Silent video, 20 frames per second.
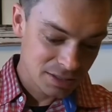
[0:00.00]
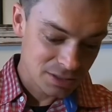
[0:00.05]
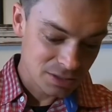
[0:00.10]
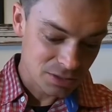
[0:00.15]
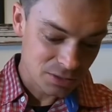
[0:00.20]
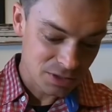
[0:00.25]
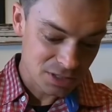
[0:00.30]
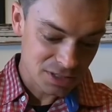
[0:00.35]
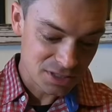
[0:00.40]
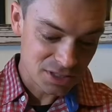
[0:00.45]

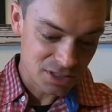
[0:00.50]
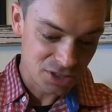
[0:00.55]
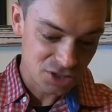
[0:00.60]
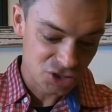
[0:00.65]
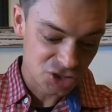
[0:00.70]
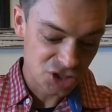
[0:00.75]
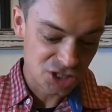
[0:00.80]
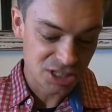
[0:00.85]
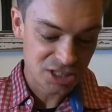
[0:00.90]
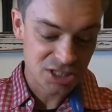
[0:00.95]
So this is
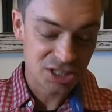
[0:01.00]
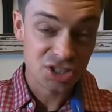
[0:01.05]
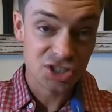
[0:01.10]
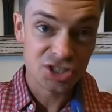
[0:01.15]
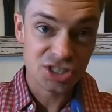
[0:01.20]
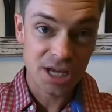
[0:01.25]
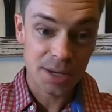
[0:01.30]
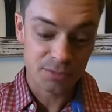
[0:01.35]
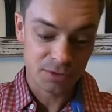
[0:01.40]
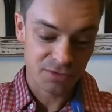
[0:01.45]
Genesis
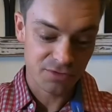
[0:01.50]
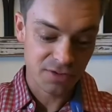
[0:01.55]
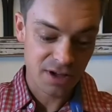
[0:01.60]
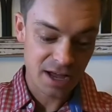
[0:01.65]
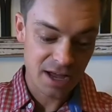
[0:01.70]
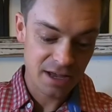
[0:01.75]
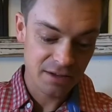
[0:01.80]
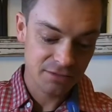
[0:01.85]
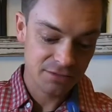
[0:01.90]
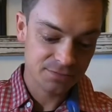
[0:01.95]
chapter
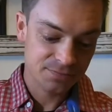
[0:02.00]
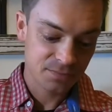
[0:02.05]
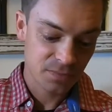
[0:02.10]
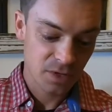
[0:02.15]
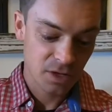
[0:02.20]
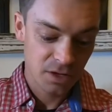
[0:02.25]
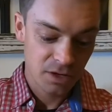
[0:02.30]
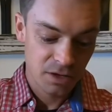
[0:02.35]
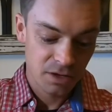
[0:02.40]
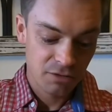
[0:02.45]
5,
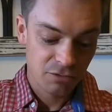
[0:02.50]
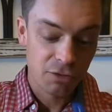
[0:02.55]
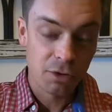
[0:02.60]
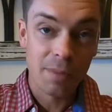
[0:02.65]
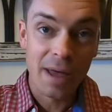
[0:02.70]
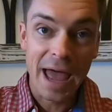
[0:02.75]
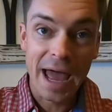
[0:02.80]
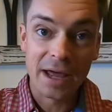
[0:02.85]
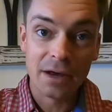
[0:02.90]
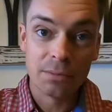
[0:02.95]

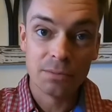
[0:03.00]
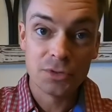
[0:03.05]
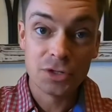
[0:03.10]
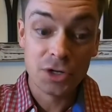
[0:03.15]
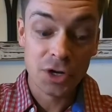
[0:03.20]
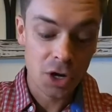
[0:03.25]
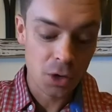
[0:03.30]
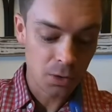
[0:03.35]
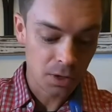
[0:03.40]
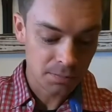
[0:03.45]
from Adam to
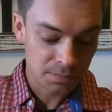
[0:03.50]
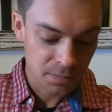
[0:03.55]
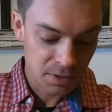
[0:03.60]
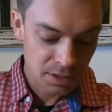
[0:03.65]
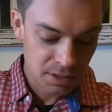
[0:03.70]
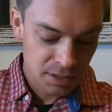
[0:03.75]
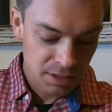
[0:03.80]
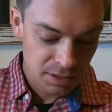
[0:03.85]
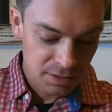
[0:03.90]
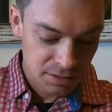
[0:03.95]
Noah.
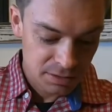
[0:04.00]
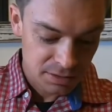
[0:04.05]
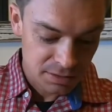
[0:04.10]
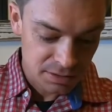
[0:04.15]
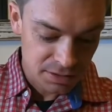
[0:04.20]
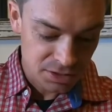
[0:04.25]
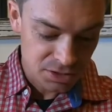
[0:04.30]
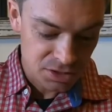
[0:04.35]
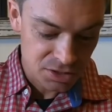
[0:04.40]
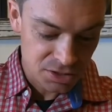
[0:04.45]

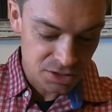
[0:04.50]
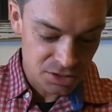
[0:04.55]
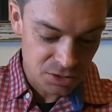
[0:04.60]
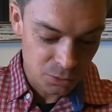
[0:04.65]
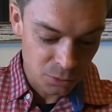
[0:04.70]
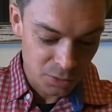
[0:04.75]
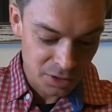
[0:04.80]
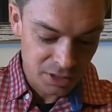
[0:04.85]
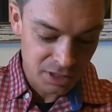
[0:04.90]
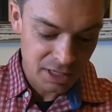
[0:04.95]
This is the
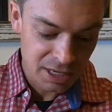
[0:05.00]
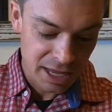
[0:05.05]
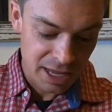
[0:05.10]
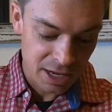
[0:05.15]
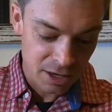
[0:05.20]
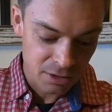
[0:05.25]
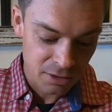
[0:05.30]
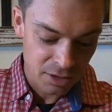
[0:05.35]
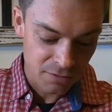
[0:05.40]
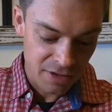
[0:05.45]
written
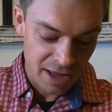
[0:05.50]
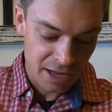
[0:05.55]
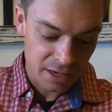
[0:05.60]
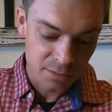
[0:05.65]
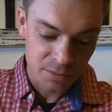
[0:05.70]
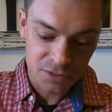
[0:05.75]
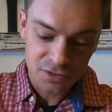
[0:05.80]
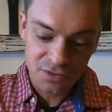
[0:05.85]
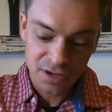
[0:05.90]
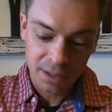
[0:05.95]
account of
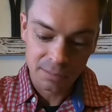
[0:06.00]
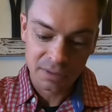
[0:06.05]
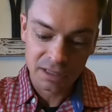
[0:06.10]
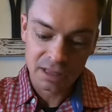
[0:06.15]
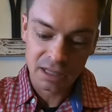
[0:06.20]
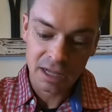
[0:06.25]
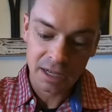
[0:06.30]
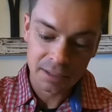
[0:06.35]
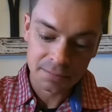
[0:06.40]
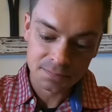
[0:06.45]
Adam's family
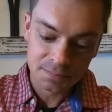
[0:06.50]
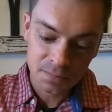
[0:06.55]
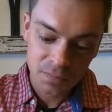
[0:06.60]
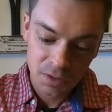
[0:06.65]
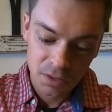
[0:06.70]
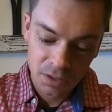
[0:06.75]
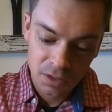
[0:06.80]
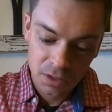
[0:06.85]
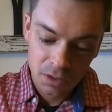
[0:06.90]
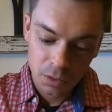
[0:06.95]
line.
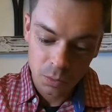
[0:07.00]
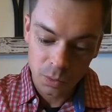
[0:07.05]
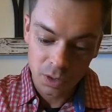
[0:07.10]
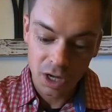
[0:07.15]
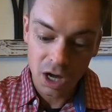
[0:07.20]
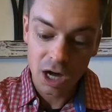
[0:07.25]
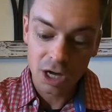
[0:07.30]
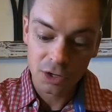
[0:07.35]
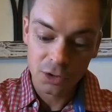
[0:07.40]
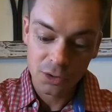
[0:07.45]
When
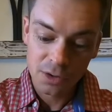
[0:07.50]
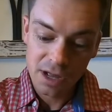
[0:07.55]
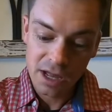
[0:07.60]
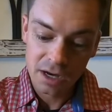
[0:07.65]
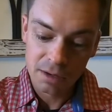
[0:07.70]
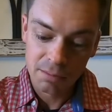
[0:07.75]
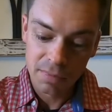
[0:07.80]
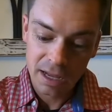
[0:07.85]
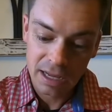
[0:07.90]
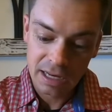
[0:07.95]
God
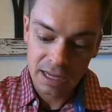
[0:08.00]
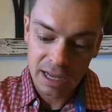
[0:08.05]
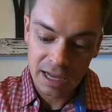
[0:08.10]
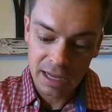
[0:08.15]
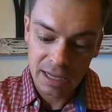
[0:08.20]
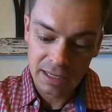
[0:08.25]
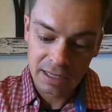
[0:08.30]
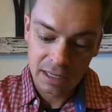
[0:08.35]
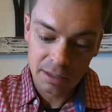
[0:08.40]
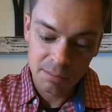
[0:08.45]
created
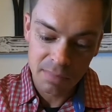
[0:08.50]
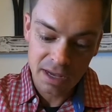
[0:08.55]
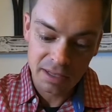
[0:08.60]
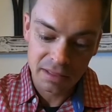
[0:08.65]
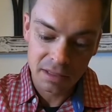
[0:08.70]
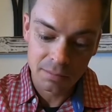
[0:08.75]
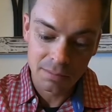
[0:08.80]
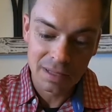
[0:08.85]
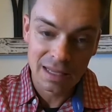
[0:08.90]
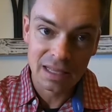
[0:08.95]
mankind, he made
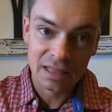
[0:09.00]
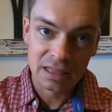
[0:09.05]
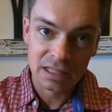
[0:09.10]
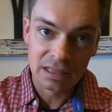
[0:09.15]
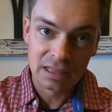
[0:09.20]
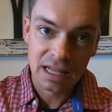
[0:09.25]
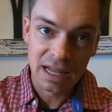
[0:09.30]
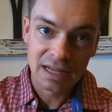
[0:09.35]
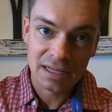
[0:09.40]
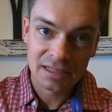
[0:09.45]
them in the
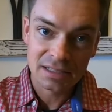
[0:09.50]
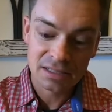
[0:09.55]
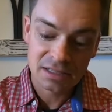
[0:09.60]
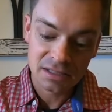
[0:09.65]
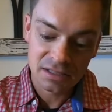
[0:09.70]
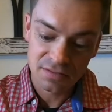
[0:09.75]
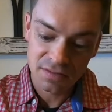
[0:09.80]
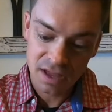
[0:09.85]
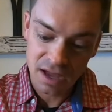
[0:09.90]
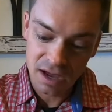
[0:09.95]
likeness
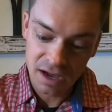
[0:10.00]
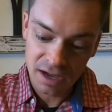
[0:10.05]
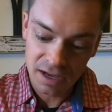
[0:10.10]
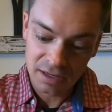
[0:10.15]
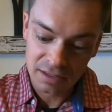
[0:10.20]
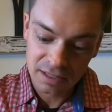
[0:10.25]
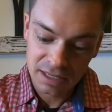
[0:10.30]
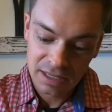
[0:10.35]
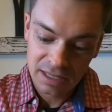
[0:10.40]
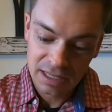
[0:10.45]
of God.
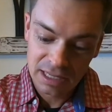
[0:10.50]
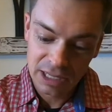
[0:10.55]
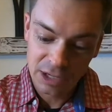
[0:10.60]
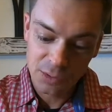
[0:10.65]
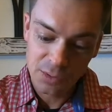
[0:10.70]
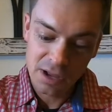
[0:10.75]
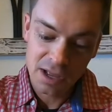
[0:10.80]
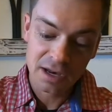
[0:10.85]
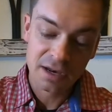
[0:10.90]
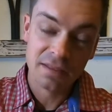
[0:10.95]
He
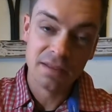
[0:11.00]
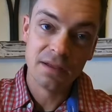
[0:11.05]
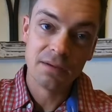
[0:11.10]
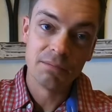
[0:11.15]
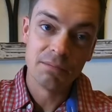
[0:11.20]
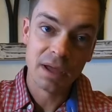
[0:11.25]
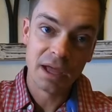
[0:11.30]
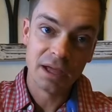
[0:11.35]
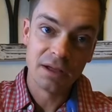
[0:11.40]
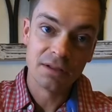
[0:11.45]
created
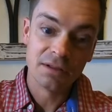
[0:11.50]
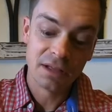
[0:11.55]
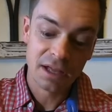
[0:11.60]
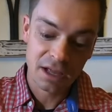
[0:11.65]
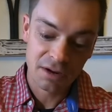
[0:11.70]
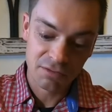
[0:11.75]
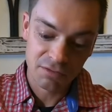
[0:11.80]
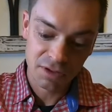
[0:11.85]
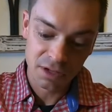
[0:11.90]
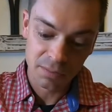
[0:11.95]
them male
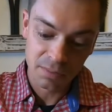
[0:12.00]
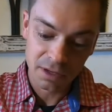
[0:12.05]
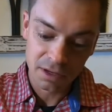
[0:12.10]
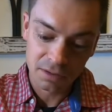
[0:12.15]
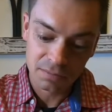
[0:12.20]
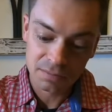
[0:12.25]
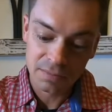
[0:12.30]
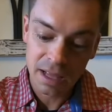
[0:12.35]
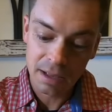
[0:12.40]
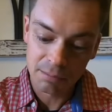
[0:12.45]
and
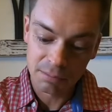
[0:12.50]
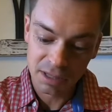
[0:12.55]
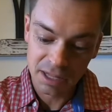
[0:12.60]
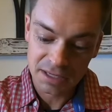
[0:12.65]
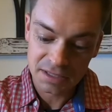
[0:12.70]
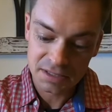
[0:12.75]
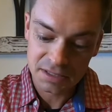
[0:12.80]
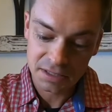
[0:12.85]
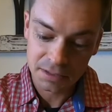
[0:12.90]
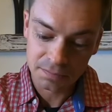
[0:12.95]
female and
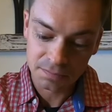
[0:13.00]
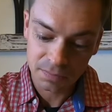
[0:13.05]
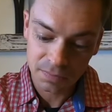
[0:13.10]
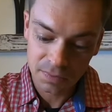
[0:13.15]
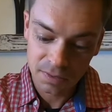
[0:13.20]
blessed them.